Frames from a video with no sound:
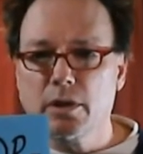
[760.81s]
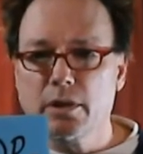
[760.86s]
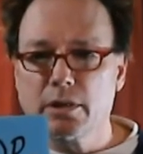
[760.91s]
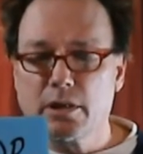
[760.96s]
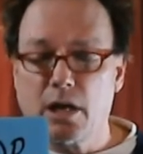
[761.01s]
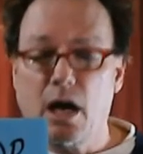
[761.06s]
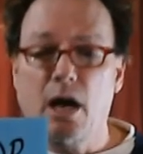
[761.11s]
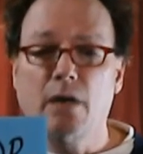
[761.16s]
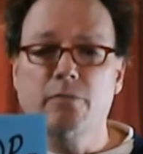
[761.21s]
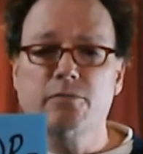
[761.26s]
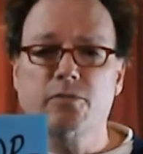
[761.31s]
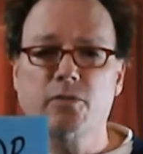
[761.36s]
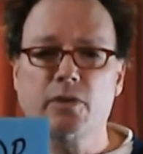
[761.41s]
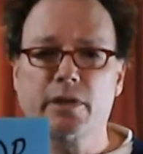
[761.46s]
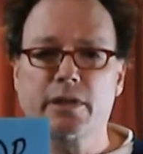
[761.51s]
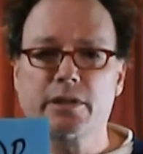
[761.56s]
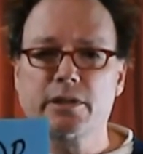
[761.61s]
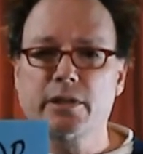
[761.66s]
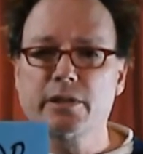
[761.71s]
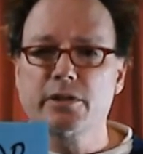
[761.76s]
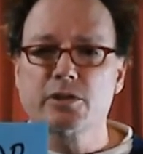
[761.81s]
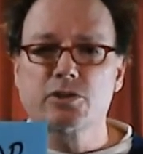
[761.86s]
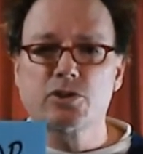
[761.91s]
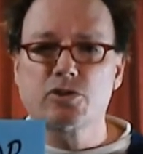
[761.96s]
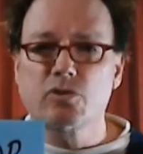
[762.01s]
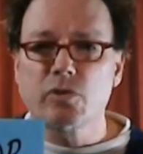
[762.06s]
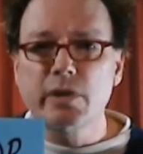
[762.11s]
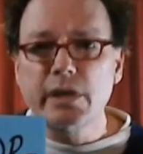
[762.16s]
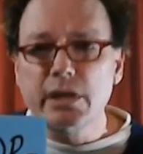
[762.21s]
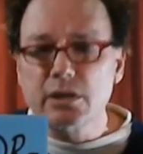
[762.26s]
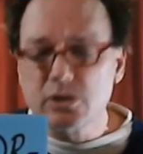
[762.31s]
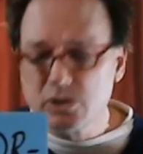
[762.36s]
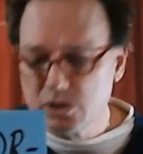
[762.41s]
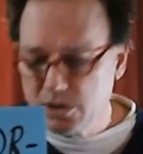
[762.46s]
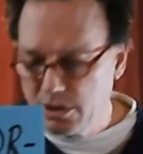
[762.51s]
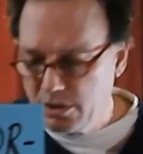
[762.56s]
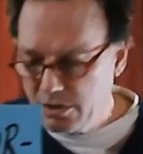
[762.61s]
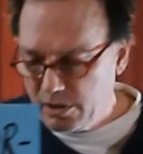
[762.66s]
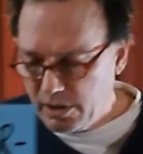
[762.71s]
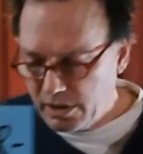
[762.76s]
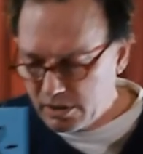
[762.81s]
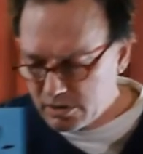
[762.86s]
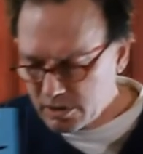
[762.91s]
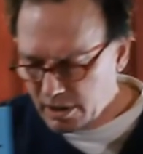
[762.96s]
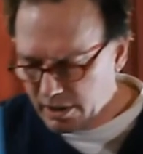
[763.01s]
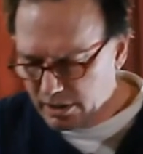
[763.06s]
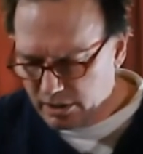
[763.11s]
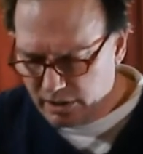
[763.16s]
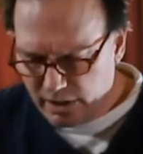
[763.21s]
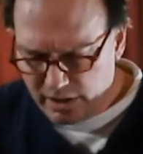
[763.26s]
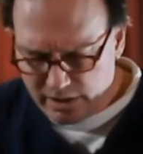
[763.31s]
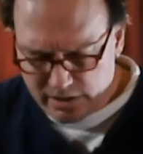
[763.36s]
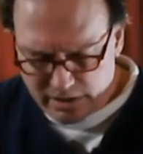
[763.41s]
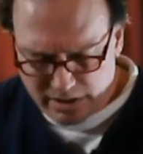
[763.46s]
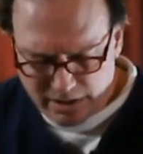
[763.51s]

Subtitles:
conflict in the streets and things like this,